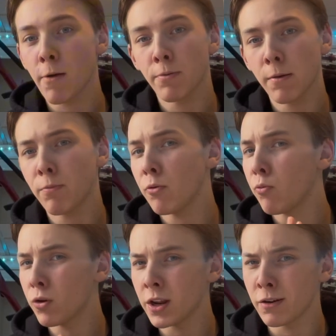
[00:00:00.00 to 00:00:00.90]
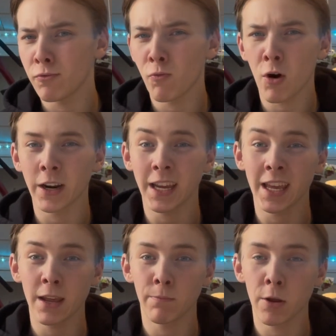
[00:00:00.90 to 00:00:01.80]
people wouldn't want to
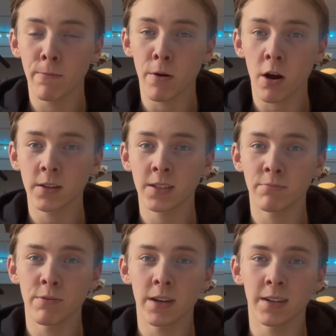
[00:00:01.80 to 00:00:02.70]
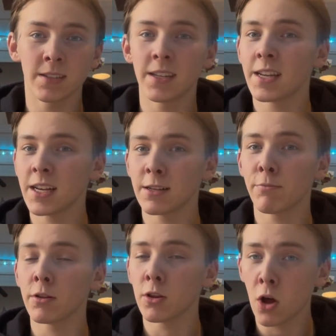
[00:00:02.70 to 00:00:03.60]
keep their boxes, because it takes up a
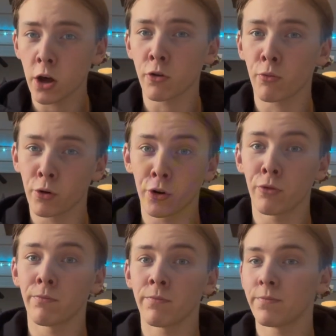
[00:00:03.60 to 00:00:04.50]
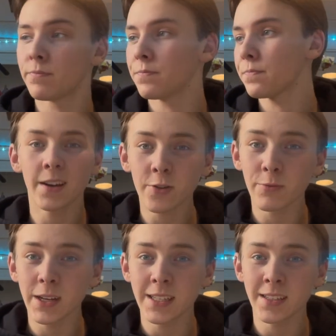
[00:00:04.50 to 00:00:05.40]
lot of room. Another
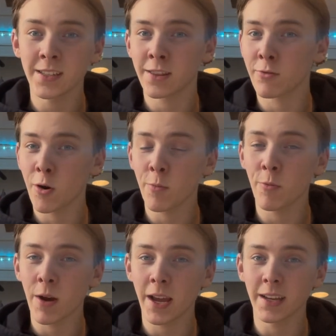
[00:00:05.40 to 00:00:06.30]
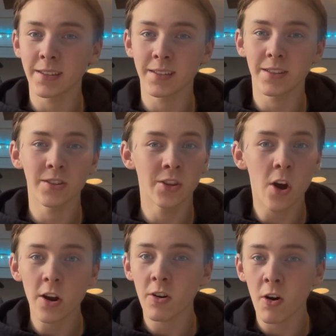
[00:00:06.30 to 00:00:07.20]
reason to throw them away is
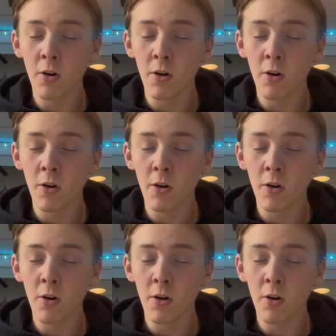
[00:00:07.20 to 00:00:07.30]
not all